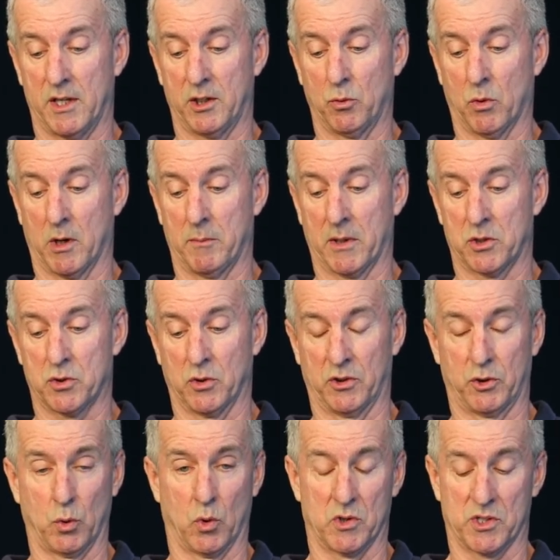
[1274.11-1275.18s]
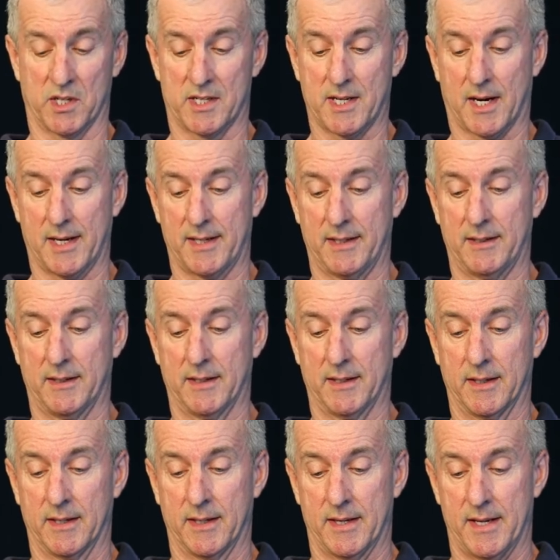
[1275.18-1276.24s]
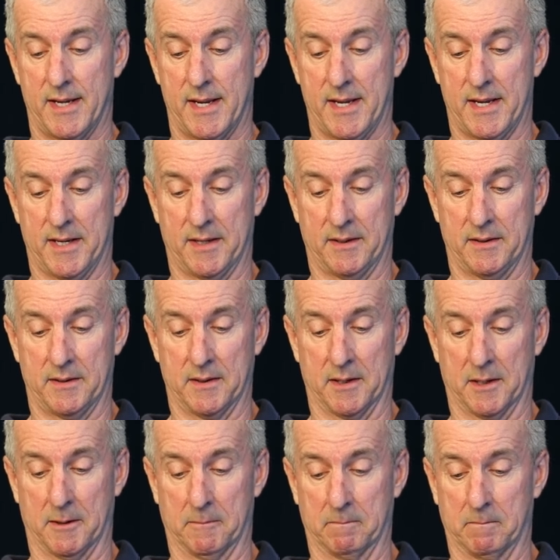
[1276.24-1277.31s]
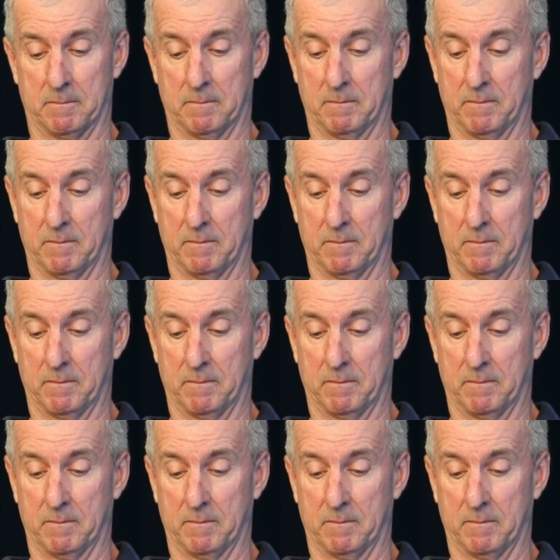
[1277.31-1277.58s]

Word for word: and you want to make sure doors are tight and um,